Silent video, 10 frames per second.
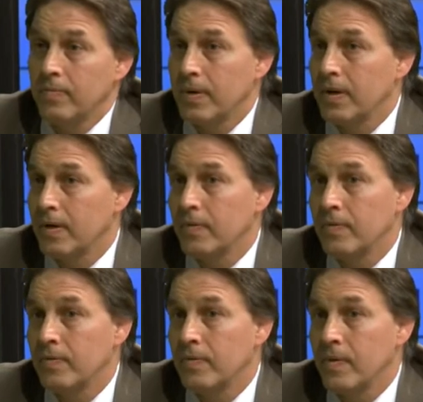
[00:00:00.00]

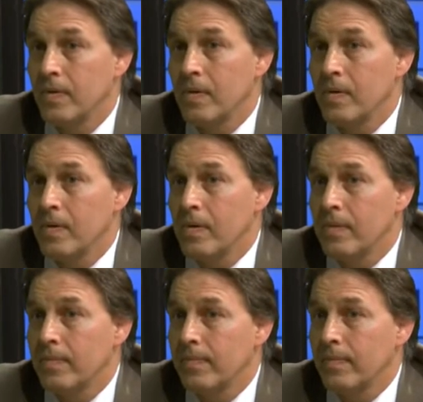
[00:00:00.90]
because,
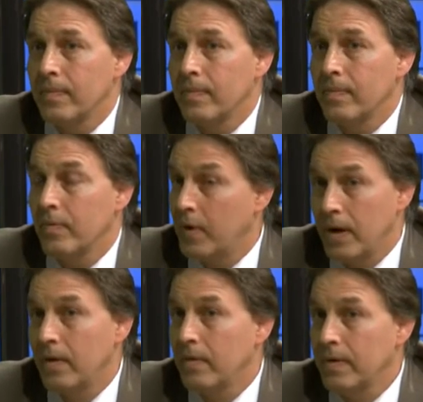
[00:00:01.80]

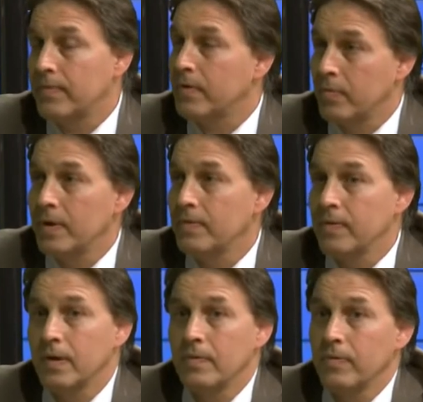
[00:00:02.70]
well, if there's one
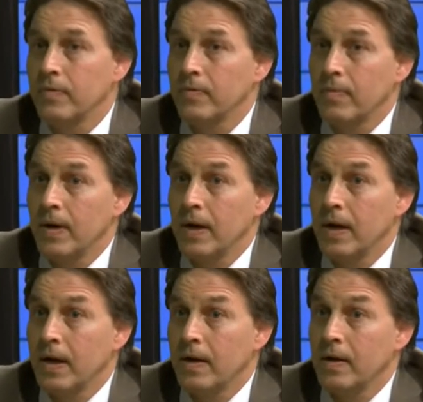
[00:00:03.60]
influence I might
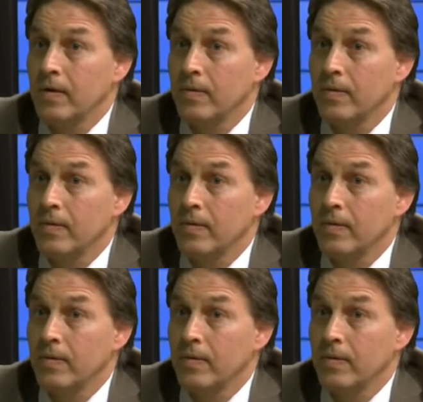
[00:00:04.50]
have had, I